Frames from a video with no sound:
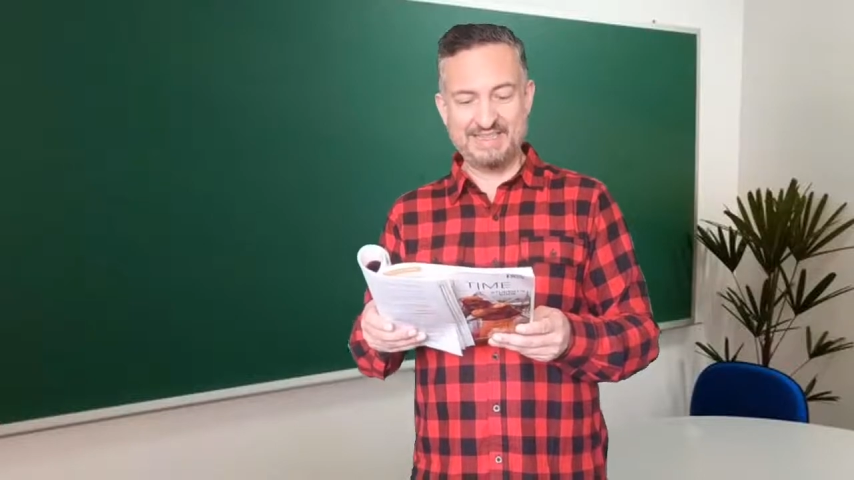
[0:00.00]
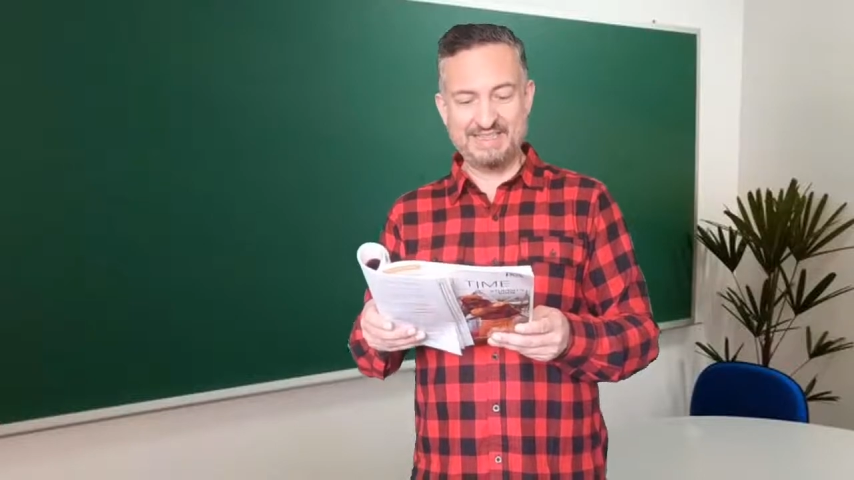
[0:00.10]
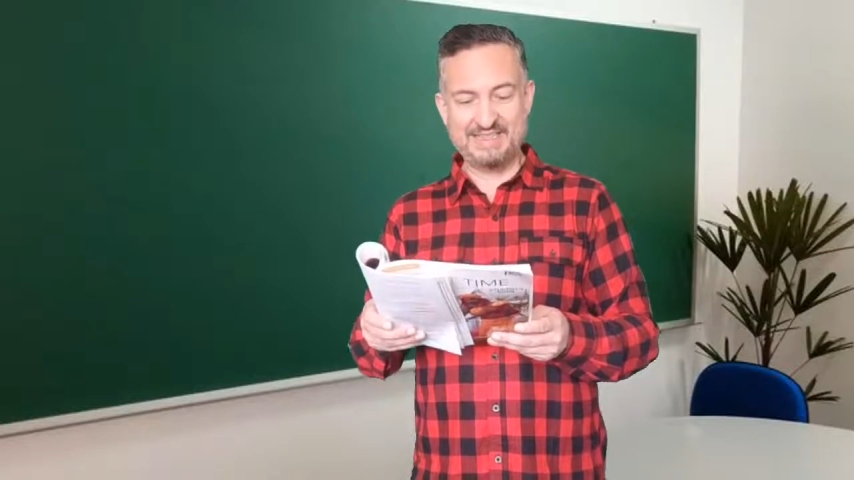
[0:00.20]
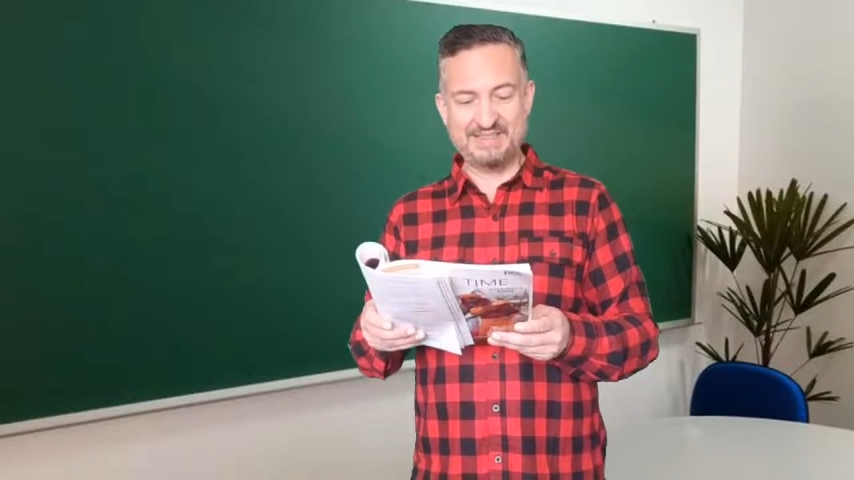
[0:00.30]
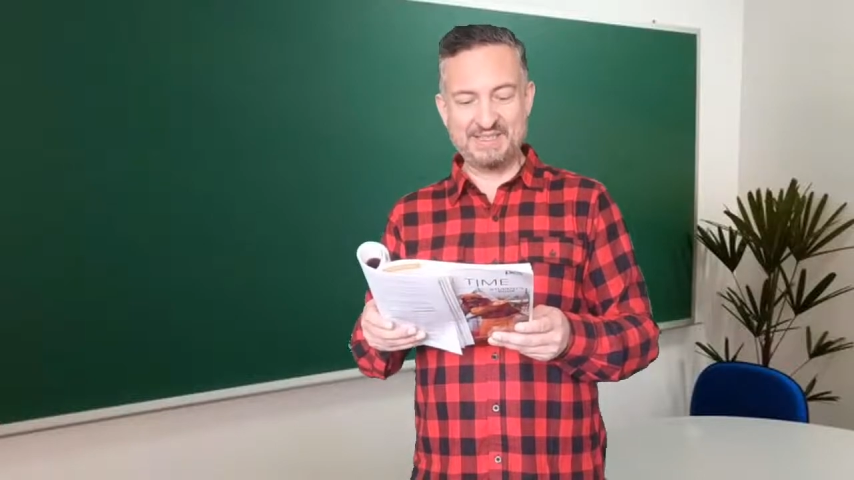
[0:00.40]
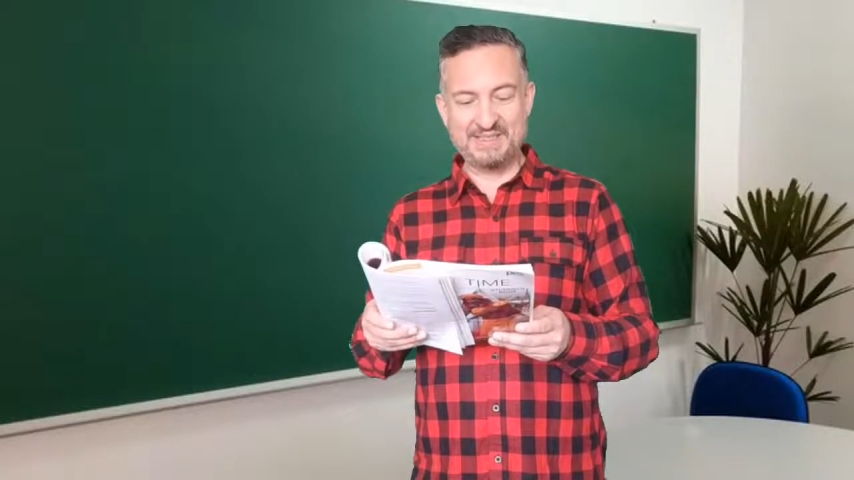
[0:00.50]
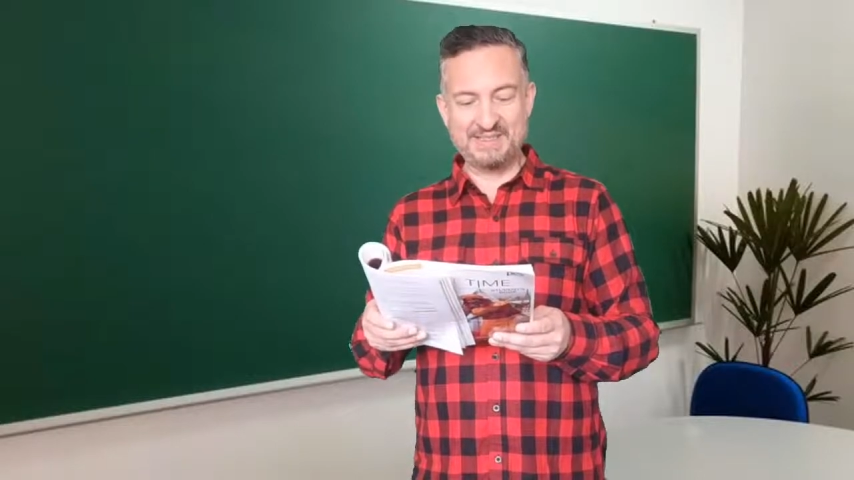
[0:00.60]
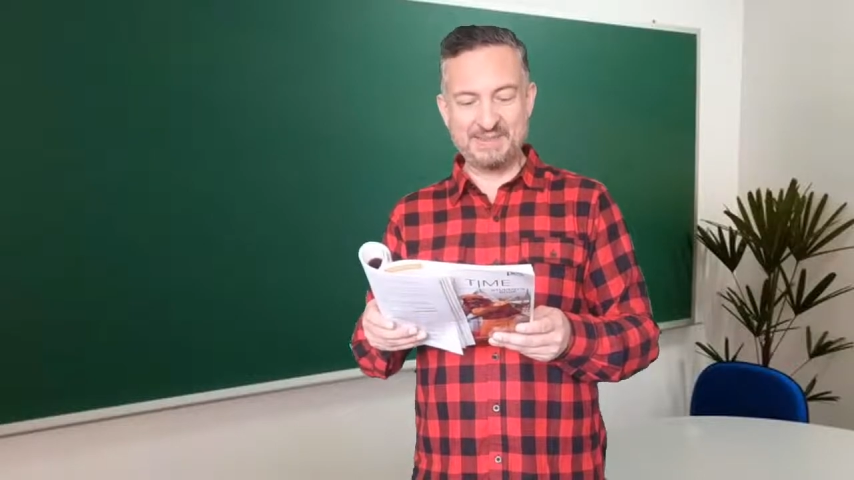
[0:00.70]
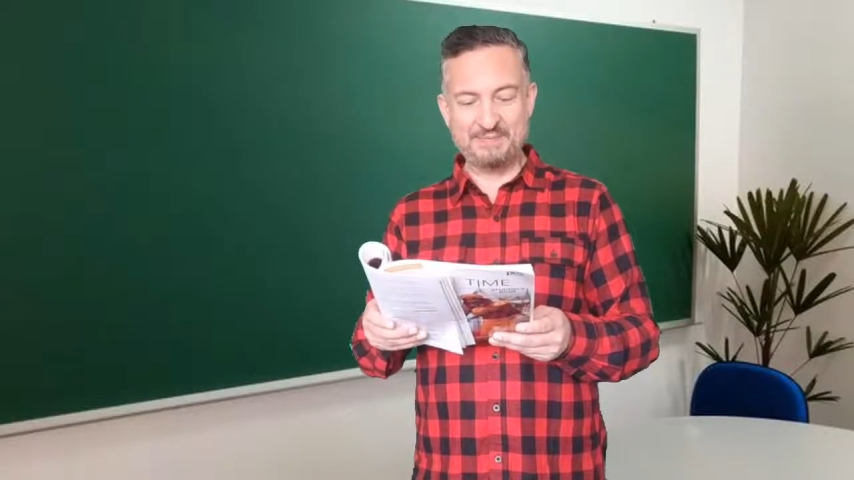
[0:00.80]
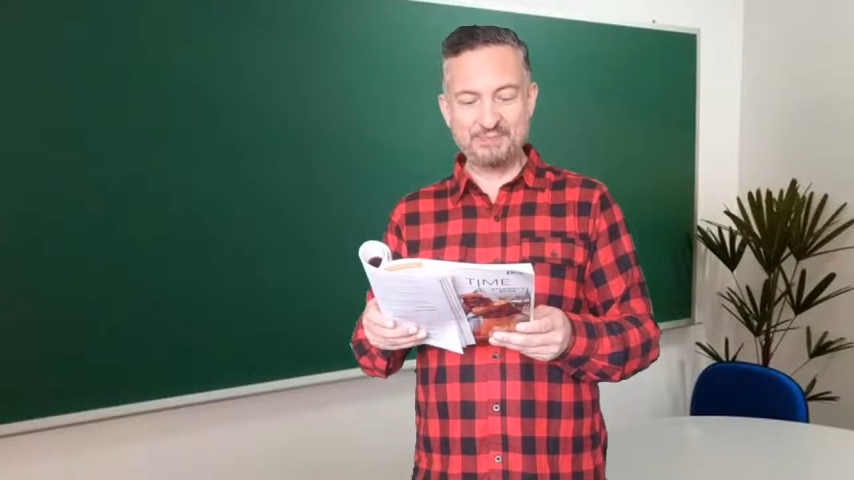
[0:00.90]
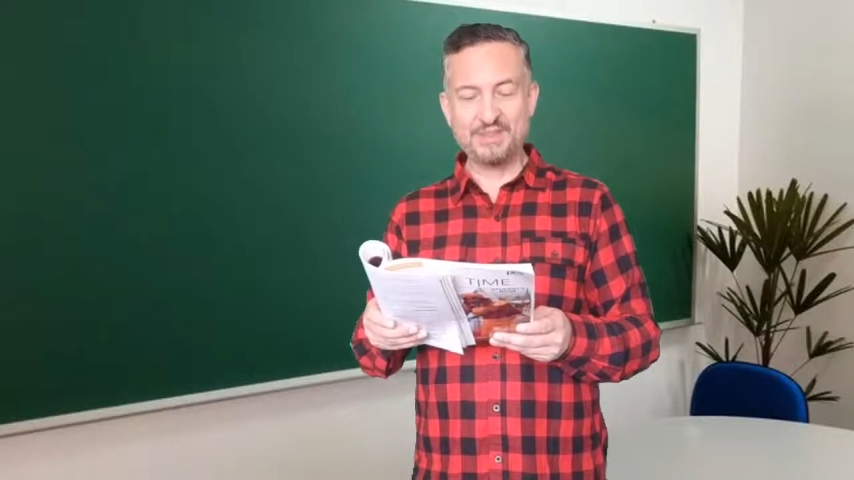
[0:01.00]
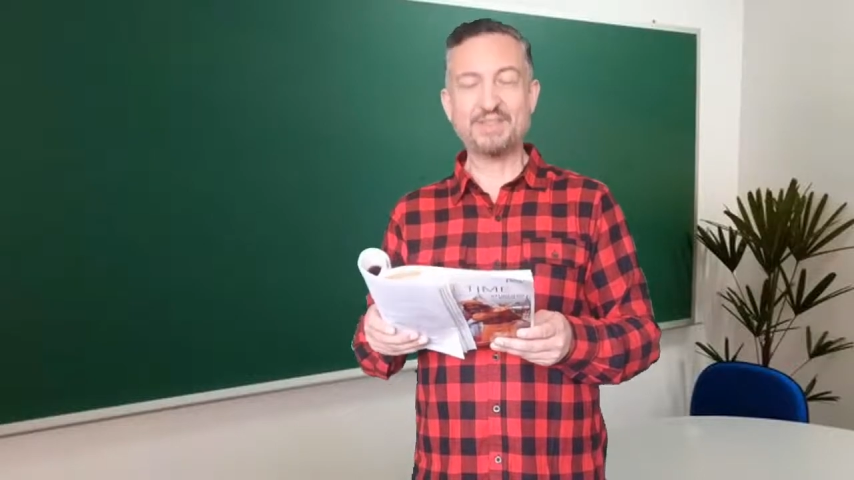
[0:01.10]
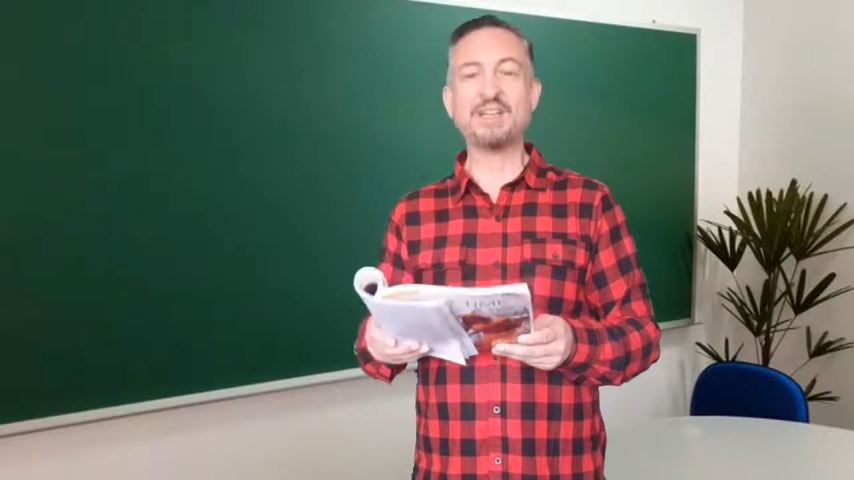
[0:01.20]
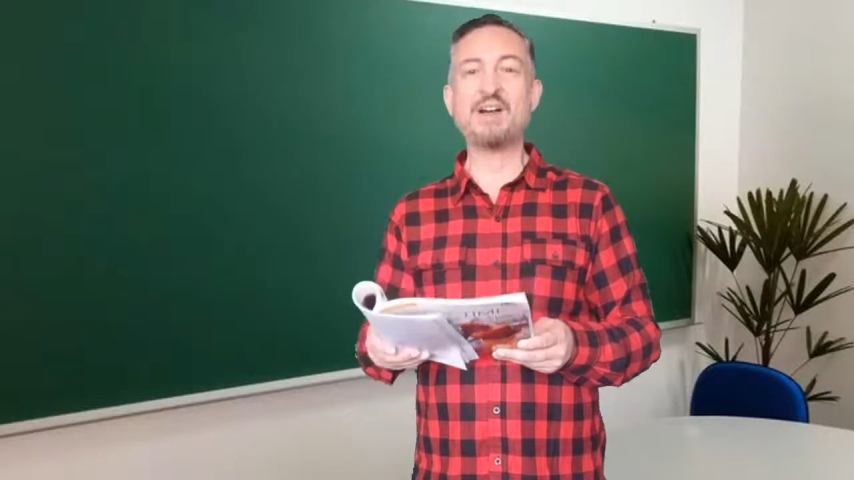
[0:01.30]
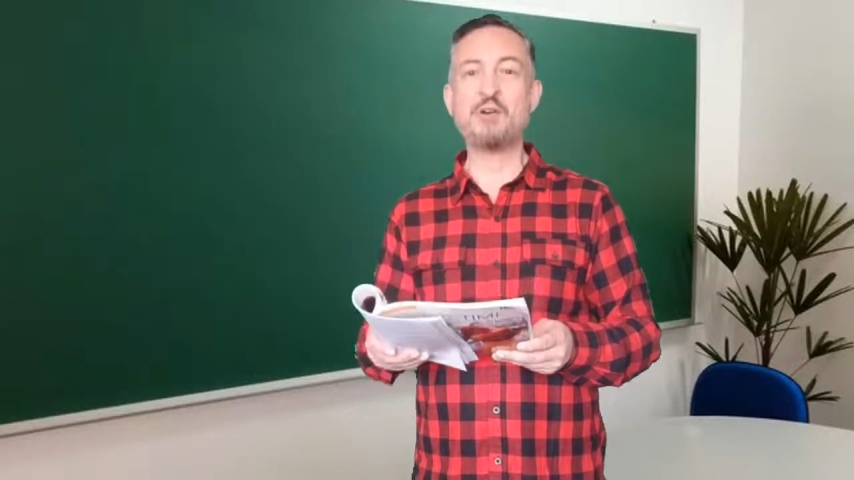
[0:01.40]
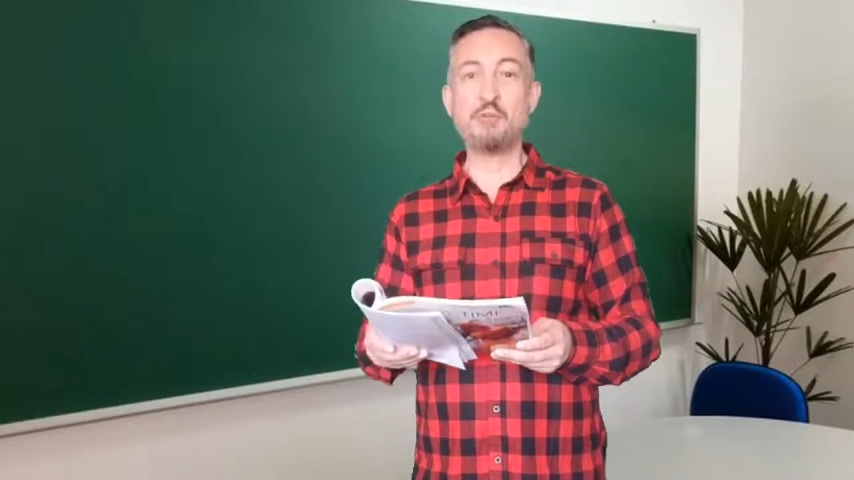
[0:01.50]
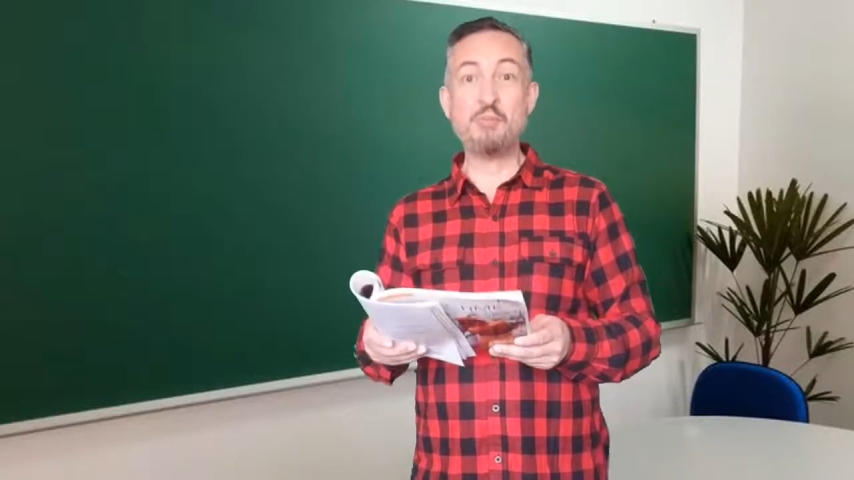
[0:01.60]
This is to go to